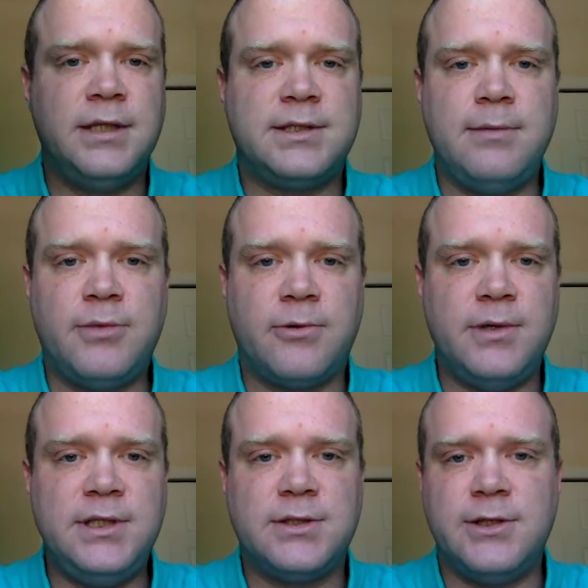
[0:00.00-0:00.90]
simple
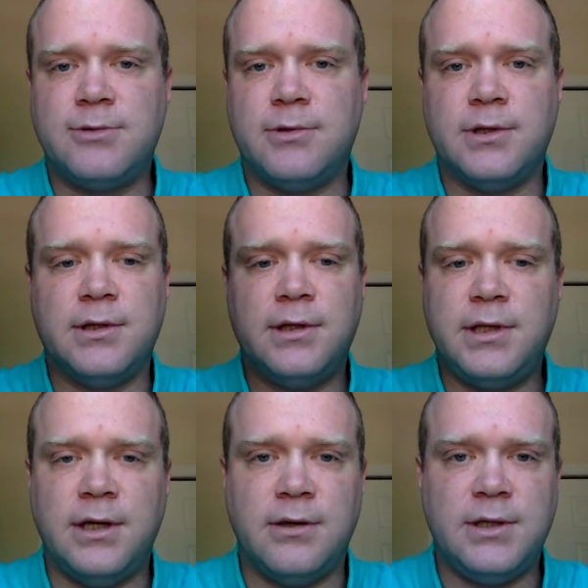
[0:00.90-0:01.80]
research will,
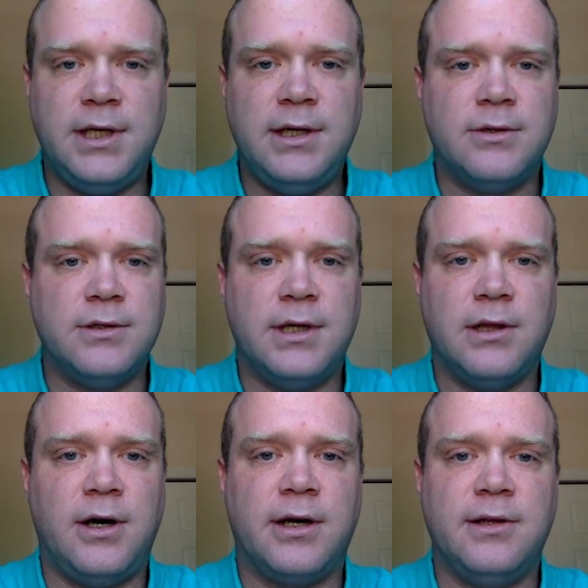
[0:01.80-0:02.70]
yield
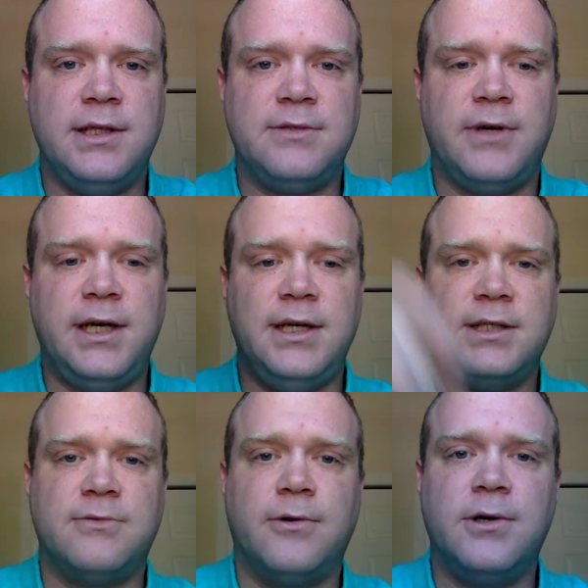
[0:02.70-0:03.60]
a lot of these
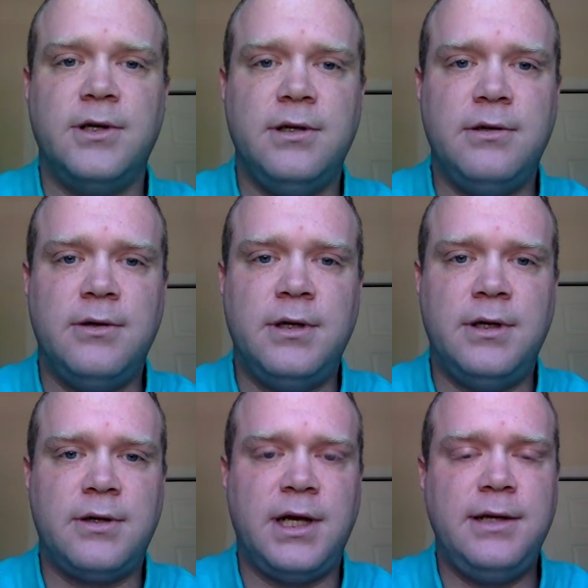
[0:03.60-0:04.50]
findings for you.
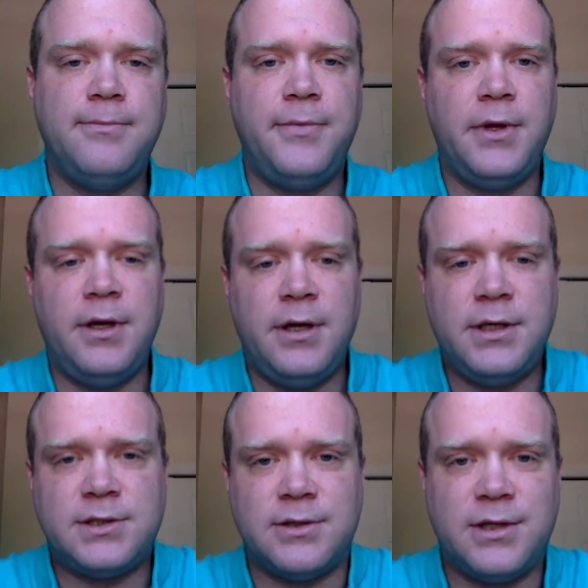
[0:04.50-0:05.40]
Okay?
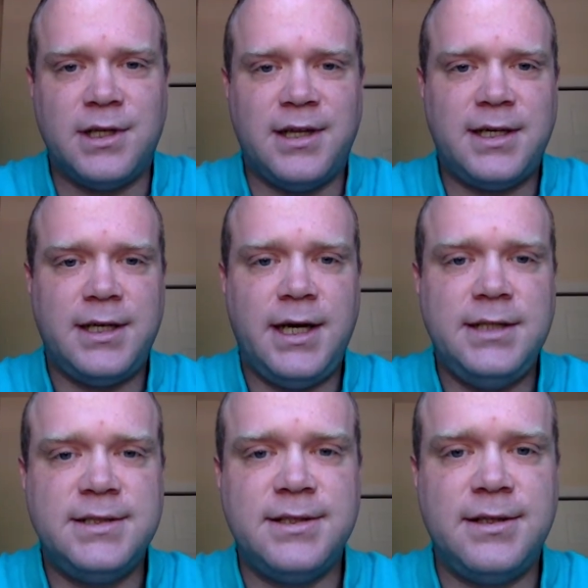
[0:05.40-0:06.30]
So good luck,
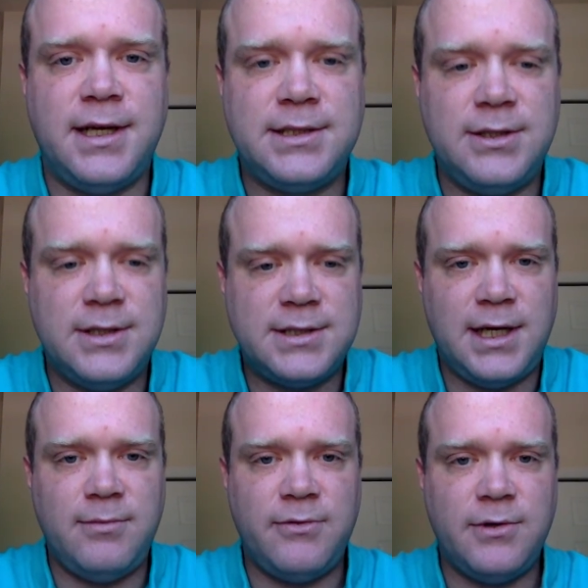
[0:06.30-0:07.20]
guys. That's your
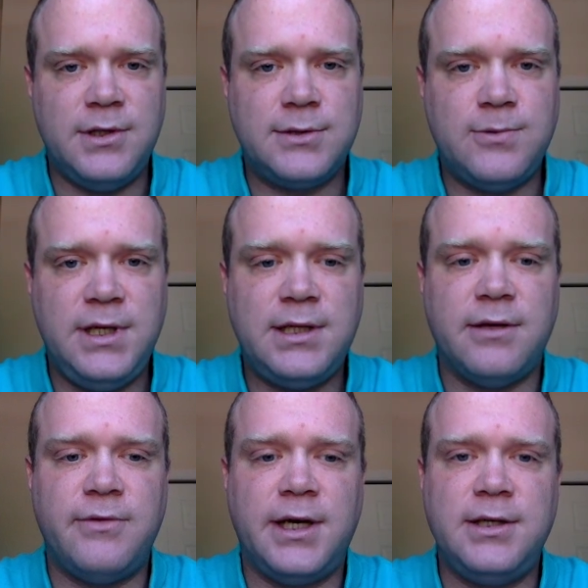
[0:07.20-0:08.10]
assignment for this week,
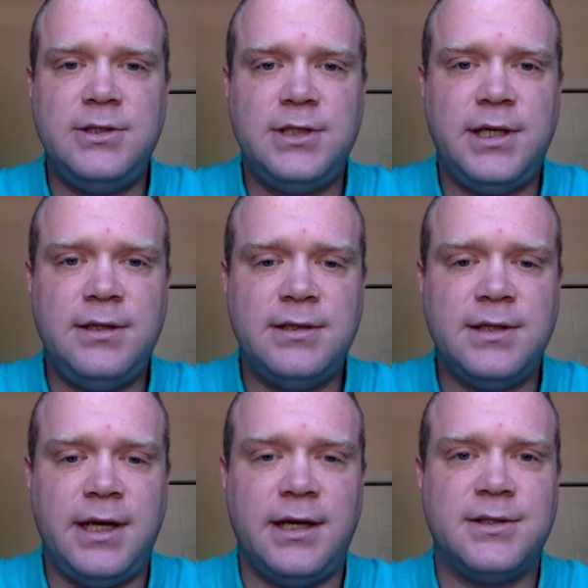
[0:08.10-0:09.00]
the value chain,
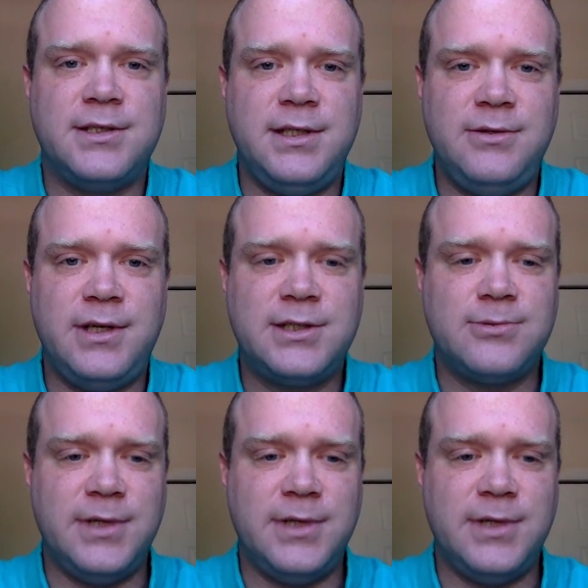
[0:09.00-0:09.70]
and I'll see you next